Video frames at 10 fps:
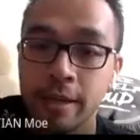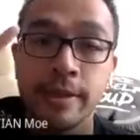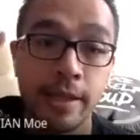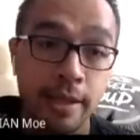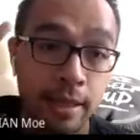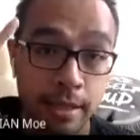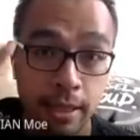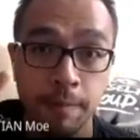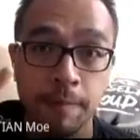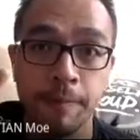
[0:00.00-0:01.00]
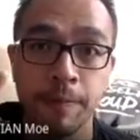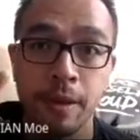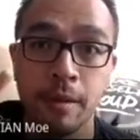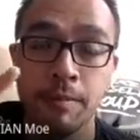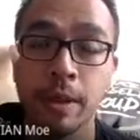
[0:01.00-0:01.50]
is the same.
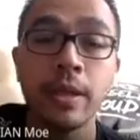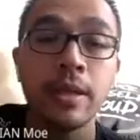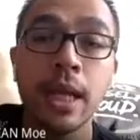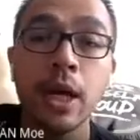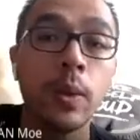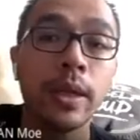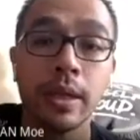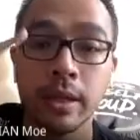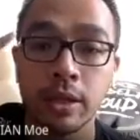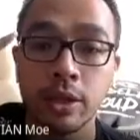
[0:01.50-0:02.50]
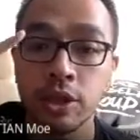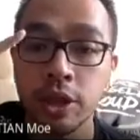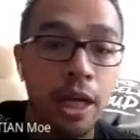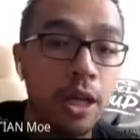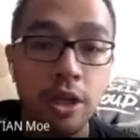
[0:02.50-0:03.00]
Because now the
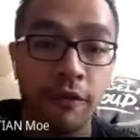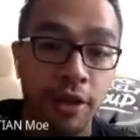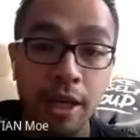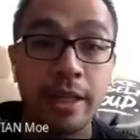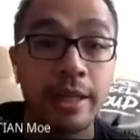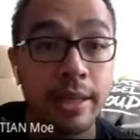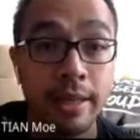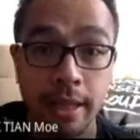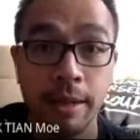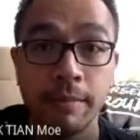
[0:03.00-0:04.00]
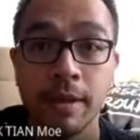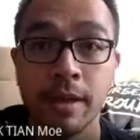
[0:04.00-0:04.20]
change of heat is the same.